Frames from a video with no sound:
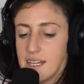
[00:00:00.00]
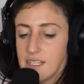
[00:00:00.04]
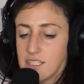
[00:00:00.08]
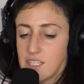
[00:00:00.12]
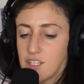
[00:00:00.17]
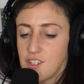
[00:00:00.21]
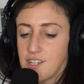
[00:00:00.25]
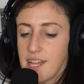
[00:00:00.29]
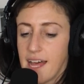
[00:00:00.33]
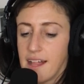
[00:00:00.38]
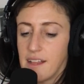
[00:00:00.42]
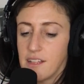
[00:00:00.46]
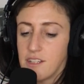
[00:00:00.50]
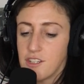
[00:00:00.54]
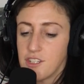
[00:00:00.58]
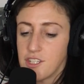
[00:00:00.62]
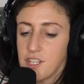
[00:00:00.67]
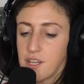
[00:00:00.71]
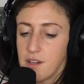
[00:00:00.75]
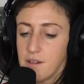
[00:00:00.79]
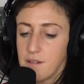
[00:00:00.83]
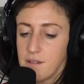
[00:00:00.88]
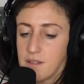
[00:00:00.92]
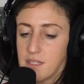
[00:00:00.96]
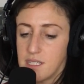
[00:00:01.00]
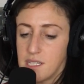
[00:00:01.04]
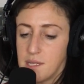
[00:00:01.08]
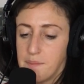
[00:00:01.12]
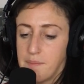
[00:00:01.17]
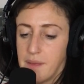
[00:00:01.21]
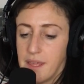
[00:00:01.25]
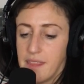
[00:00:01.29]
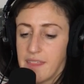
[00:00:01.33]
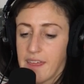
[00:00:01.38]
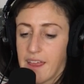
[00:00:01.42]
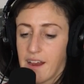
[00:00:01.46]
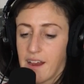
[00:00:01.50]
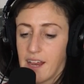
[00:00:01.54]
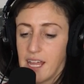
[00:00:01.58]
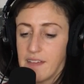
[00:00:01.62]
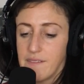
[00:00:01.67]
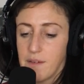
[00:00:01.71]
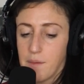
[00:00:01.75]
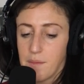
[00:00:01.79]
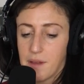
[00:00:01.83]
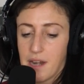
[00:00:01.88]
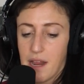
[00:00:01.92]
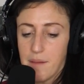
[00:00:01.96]
It's a challenge, though, to be there
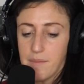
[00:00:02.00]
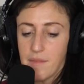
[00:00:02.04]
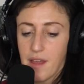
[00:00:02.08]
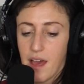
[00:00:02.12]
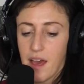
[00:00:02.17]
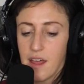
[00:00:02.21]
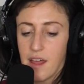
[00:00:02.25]
even when I'm